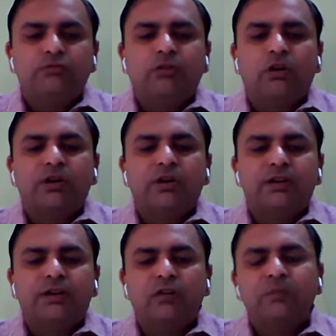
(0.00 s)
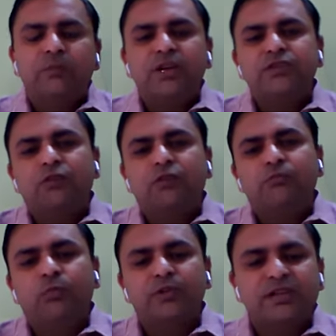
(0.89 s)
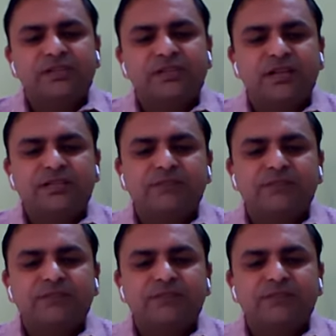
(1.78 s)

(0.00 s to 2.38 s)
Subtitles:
for development of motor skills